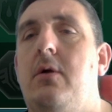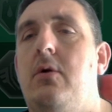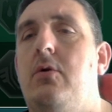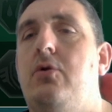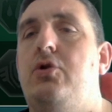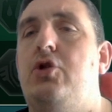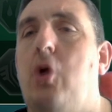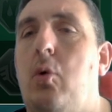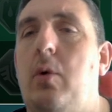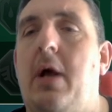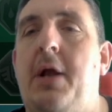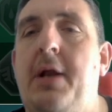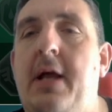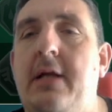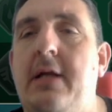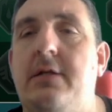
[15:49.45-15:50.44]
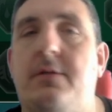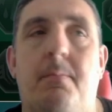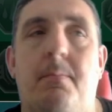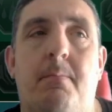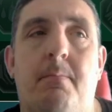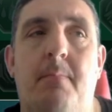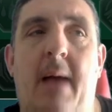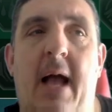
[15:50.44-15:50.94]
Shogun is
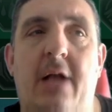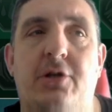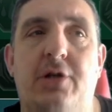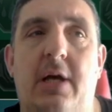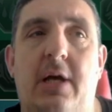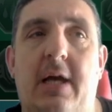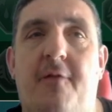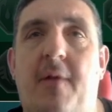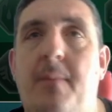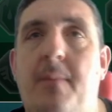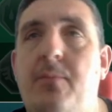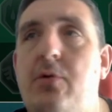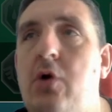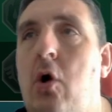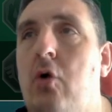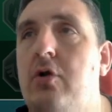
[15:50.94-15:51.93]
Magic, if I'm not